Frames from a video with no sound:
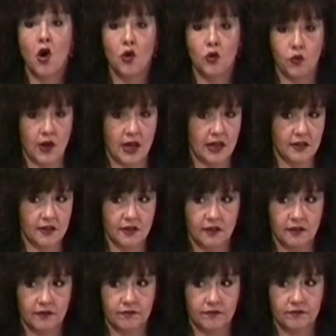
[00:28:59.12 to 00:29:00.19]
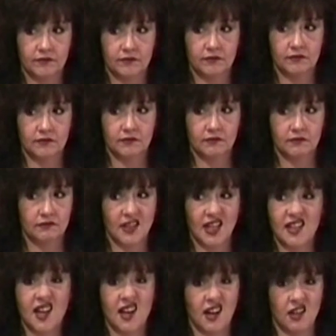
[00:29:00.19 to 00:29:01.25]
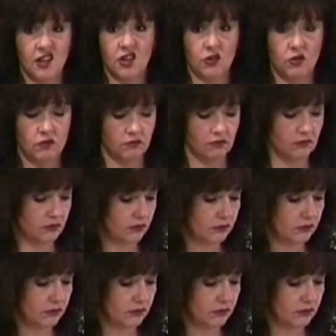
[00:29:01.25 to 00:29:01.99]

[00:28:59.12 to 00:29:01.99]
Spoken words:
Always. And that ain't you.